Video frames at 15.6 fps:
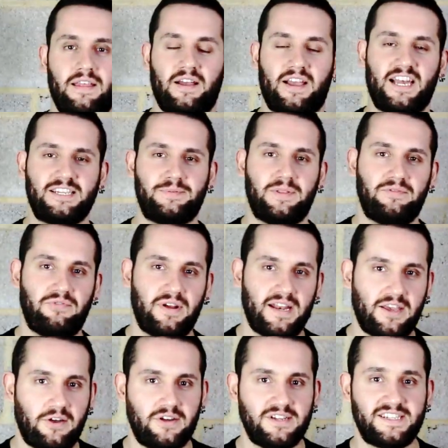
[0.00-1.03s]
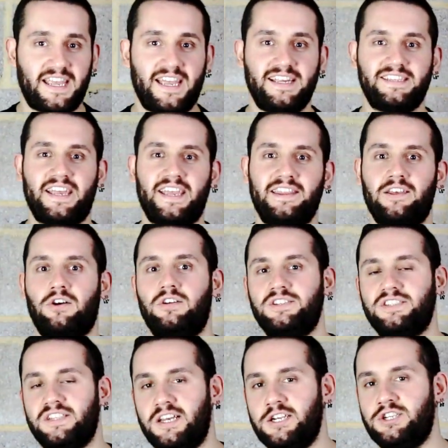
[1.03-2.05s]
Now Casper the Friendly Ghost is in the
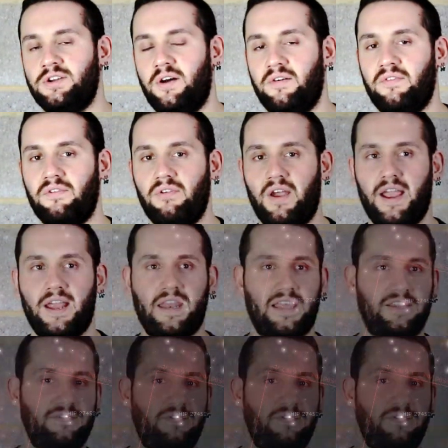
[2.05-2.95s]
constellation of Orion, it's